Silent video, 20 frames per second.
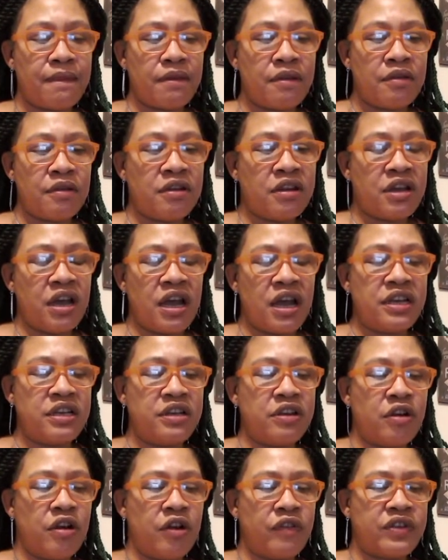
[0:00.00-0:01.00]
cutting it
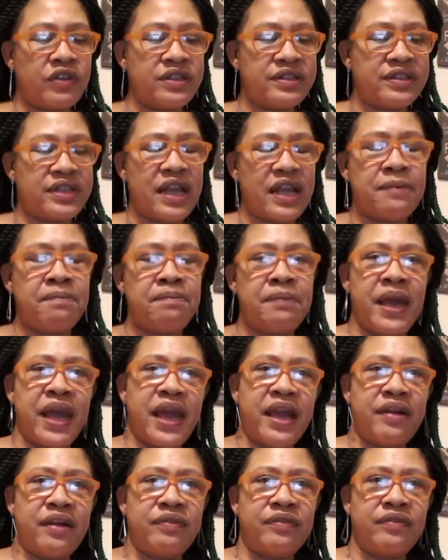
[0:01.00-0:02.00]
off because they
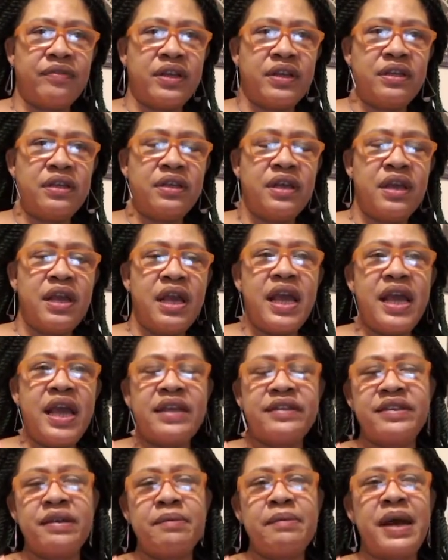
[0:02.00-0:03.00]
married and
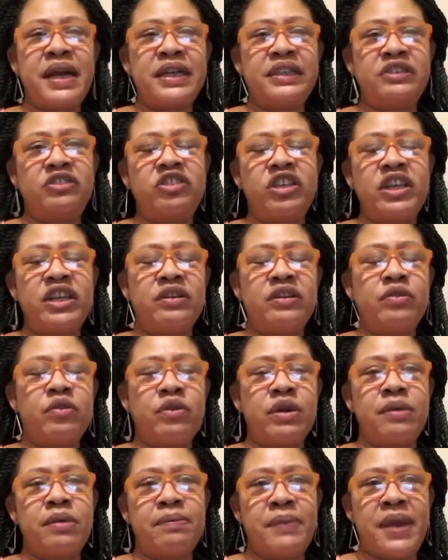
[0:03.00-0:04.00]
somebody cheating on the
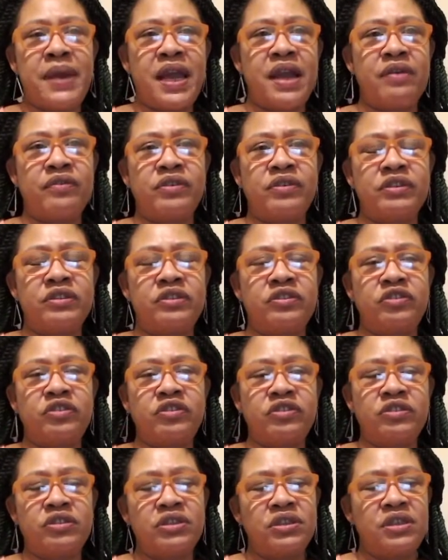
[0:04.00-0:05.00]
marriage
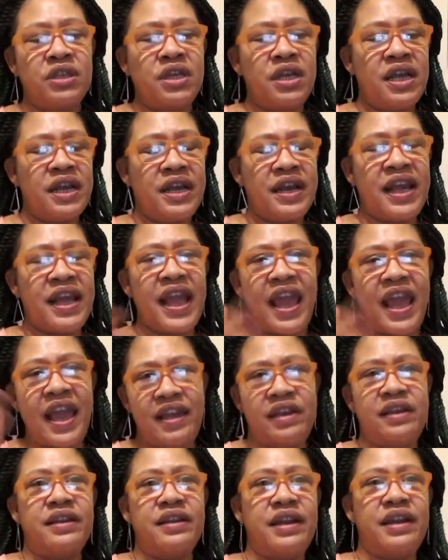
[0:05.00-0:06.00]
and they
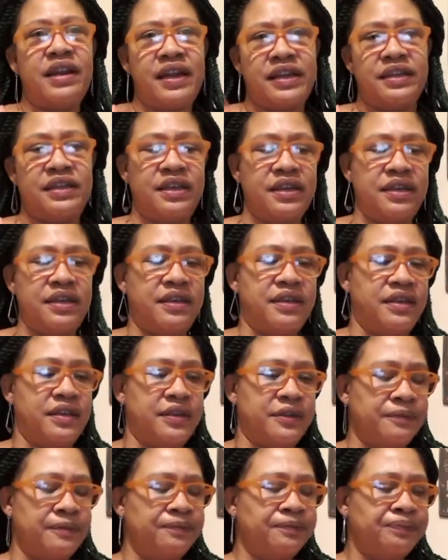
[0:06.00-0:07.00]
acting like a kid
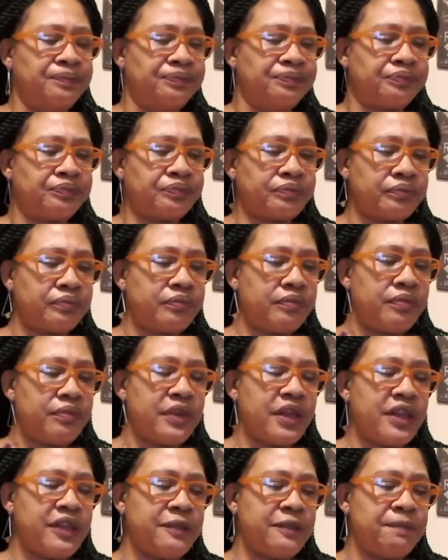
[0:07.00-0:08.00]

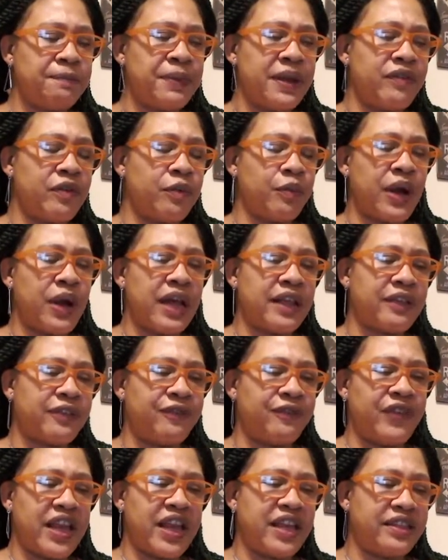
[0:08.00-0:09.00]
spirit why is
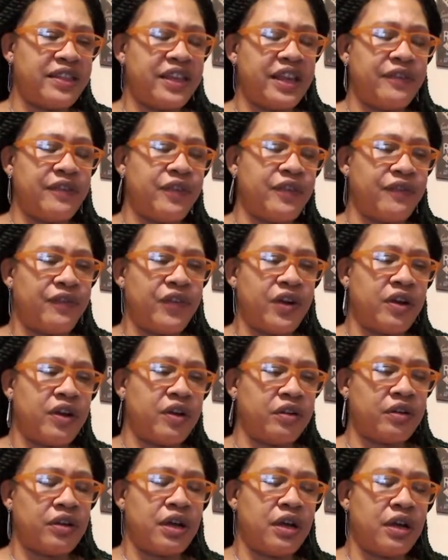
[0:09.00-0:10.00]
faith here for
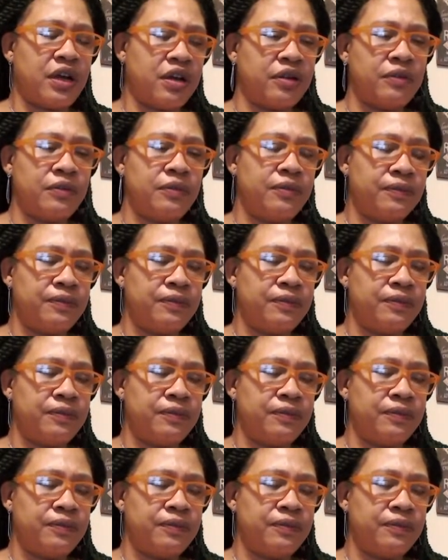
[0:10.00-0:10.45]
virgo